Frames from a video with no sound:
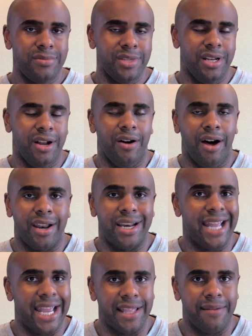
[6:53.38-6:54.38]
on a
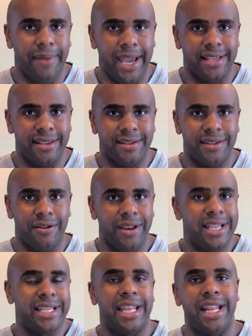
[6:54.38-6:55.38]
daily basis. So it
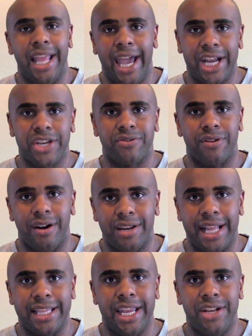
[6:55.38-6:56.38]
isn't any extra on
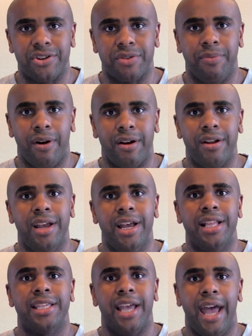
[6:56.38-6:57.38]
that teacher's part
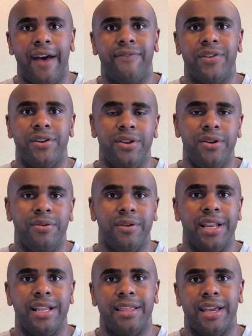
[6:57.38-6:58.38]
to have to do
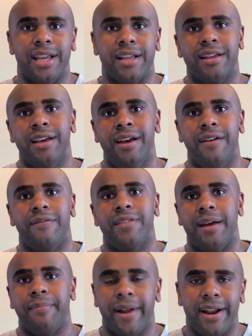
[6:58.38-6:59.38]
anything for
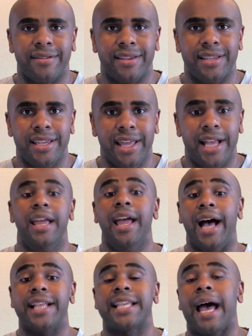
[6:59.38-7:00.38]
that parent to see that.
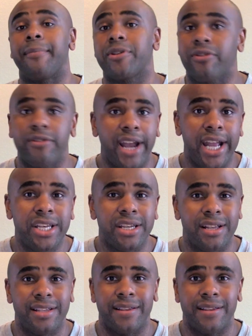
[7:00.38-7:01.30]
Assignment creation and